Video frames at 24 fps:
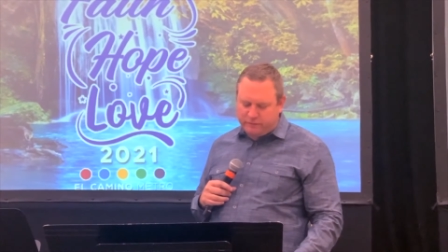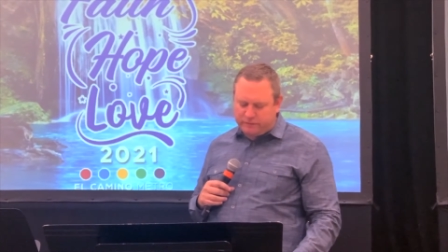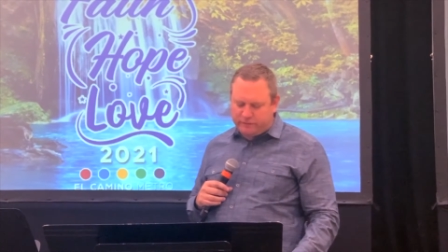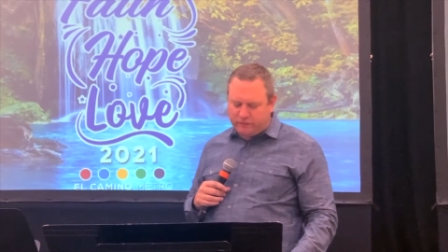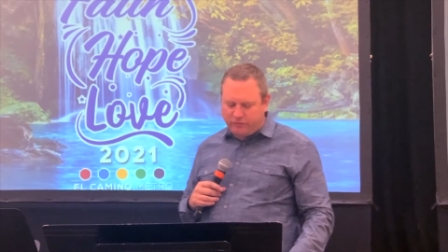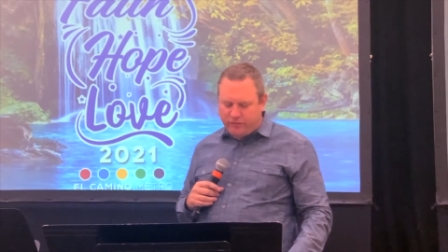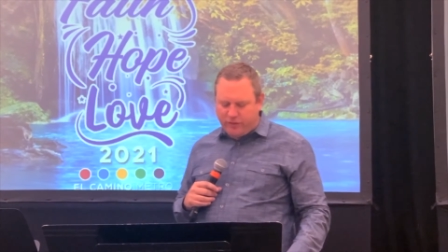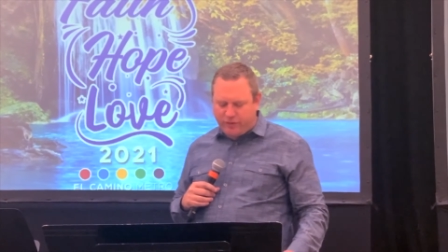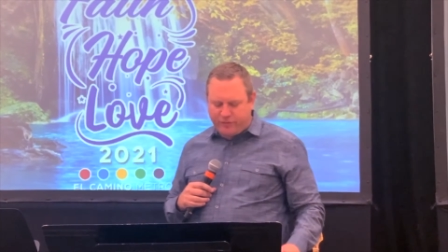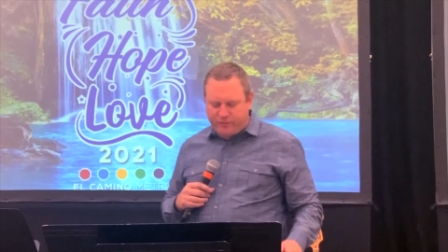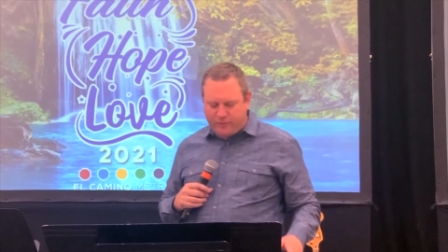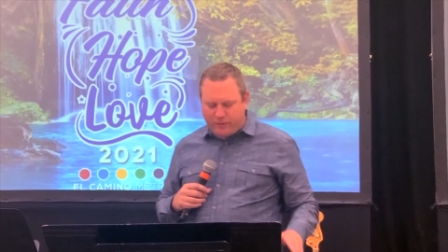So
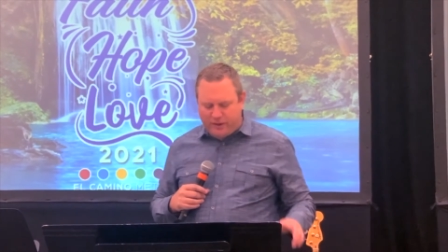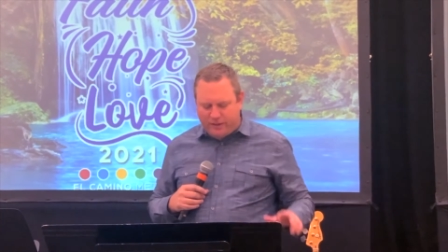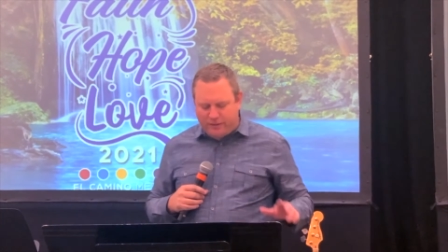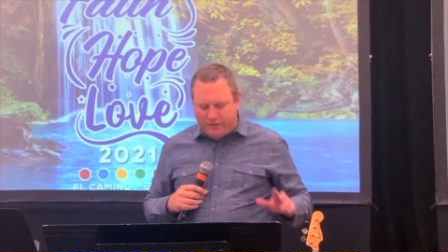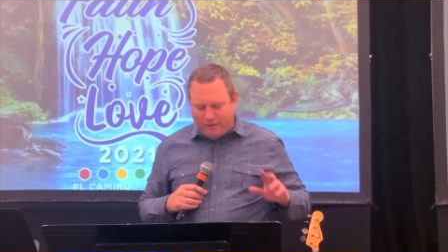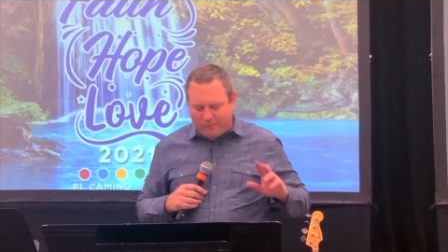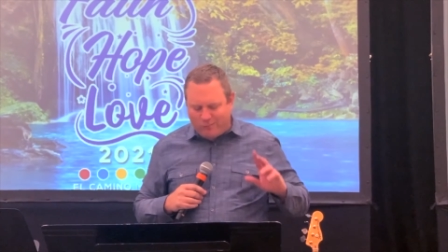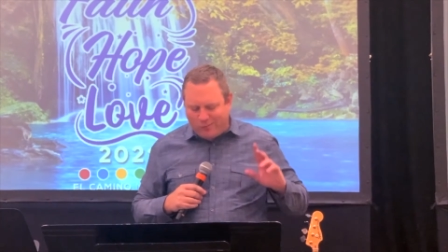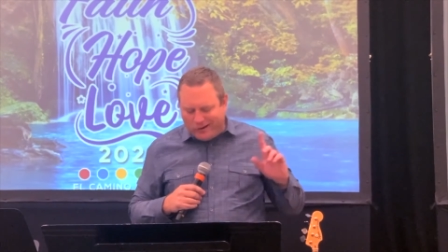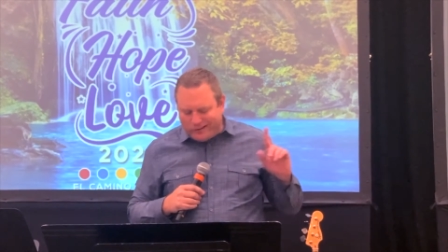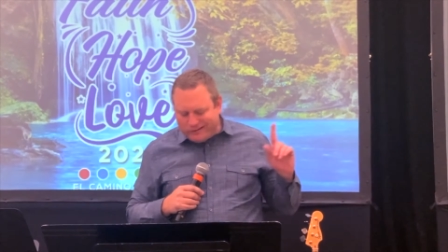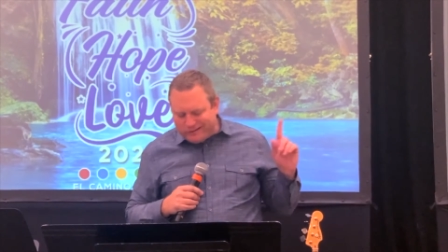the three of
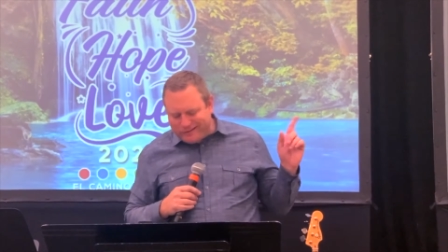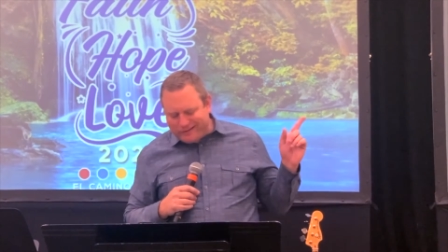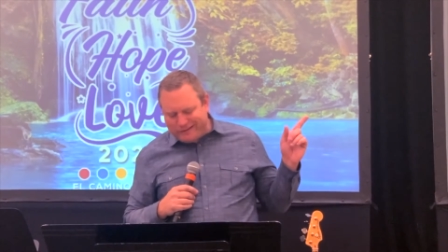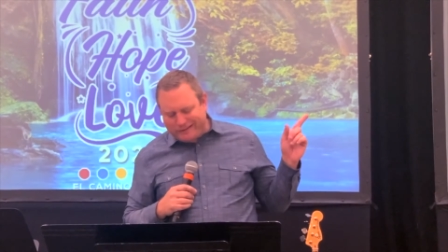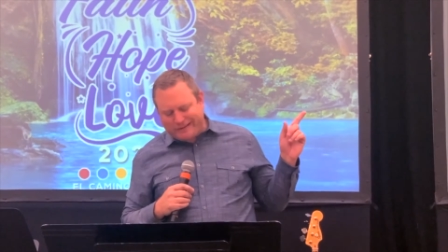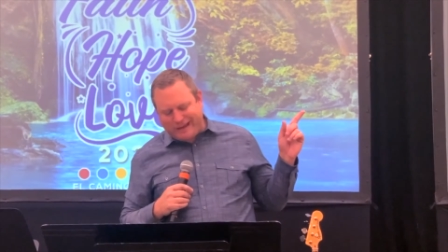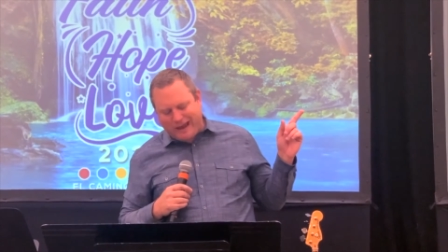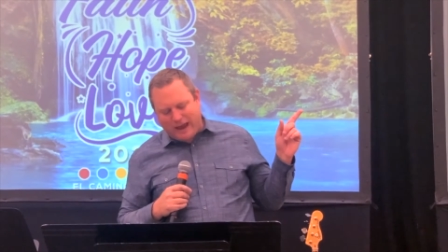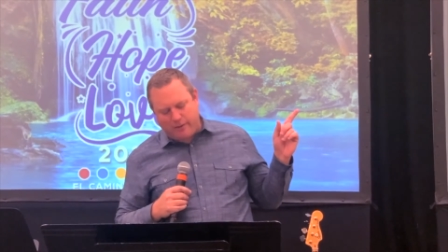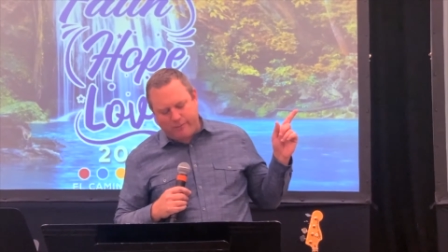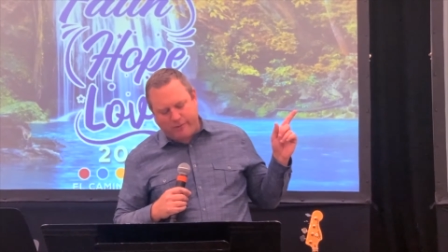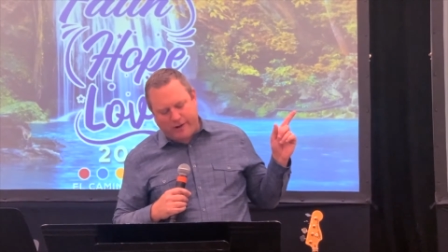them went to the
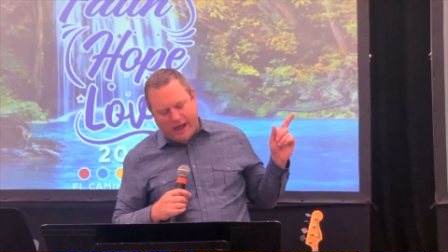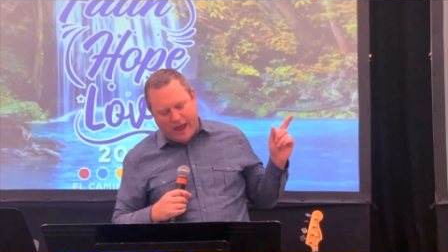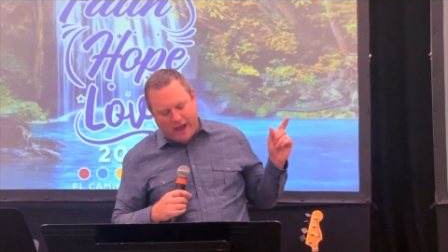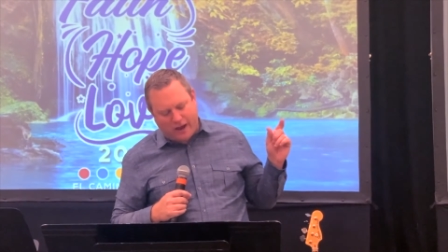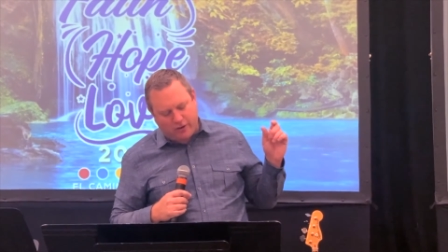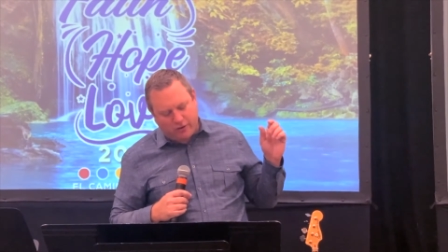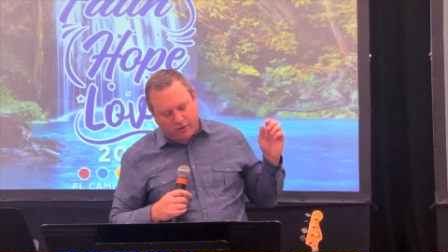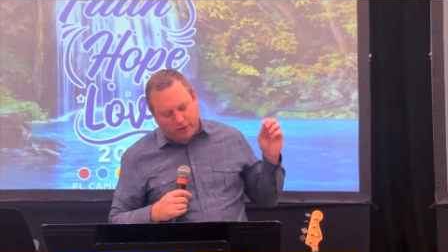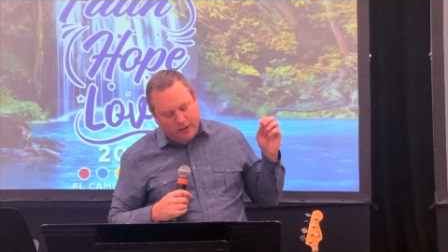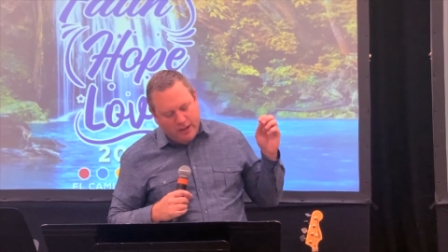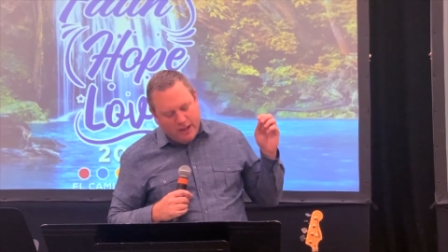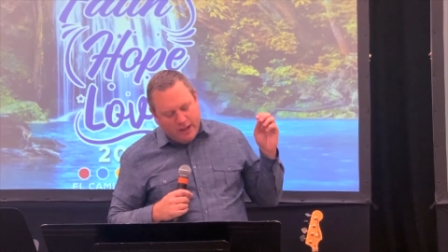
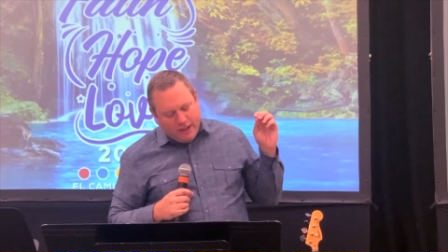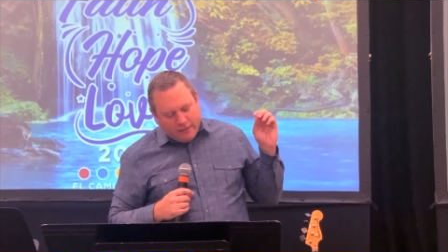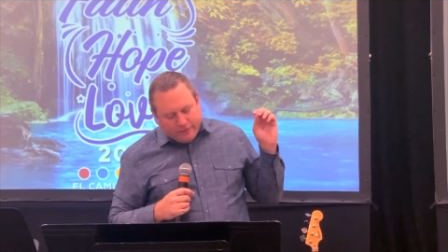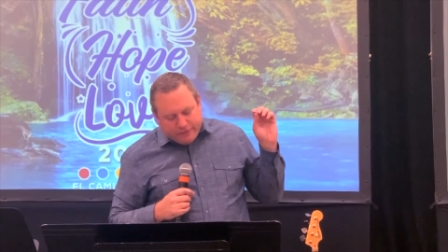tabernacle.